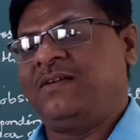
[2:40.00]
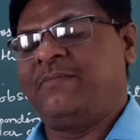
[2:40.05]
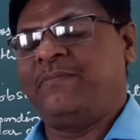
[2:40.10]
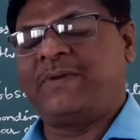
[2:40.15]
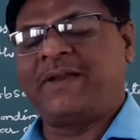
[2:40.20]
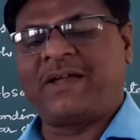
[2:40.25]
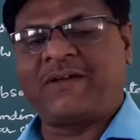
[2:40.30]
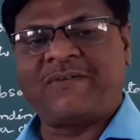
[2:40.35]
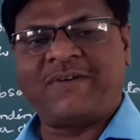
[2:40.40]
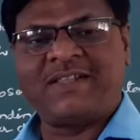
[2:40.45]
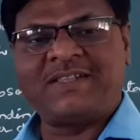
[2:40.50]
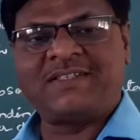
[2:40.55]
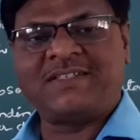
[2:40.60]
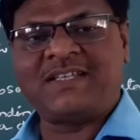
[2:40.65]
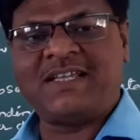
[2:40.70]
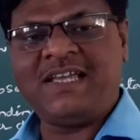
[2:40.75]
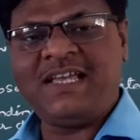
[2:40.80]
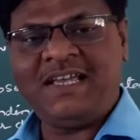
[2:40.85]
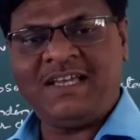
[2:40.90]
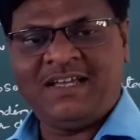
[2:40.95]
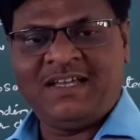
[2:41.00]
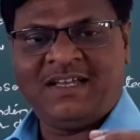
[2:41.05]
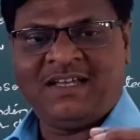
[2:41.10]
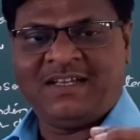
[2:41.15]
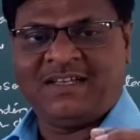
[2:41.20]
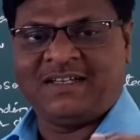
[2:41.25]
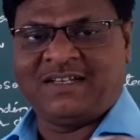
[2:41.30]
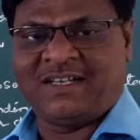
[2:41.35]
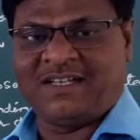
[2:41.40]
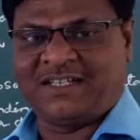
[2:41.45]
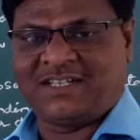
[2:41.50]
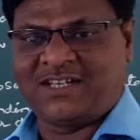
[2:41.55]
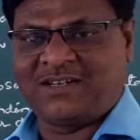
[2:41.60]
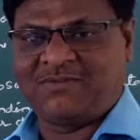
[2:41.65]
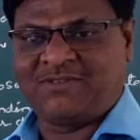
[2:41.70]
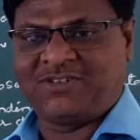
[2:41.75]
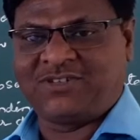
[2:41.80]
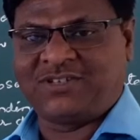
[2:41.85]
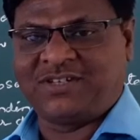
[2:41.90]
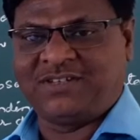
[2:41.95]
Frequency
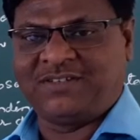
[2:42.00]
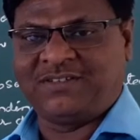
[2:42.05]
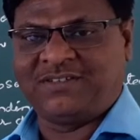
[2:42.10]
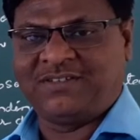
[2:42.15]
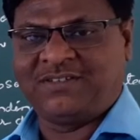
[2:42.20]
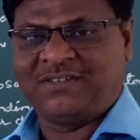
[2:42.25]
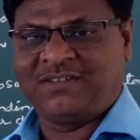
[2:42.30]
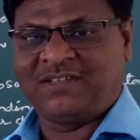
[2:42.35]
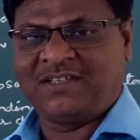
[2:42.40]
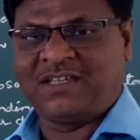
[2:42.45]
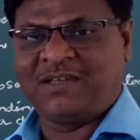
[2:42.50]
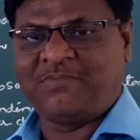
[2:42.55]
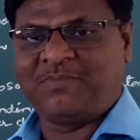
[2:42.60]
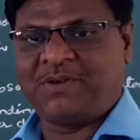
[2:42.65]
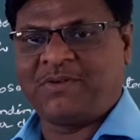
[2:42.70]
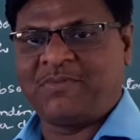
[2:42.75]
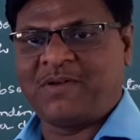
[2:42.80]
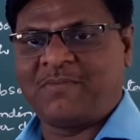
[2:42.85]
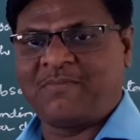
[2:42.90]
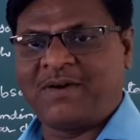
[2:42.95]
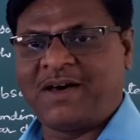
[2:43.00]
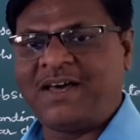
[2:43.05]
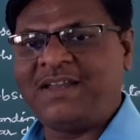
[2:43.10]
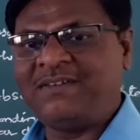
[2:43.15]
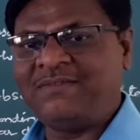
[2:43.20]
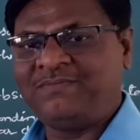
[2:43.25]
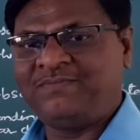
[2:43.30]
distribution. Keep remember.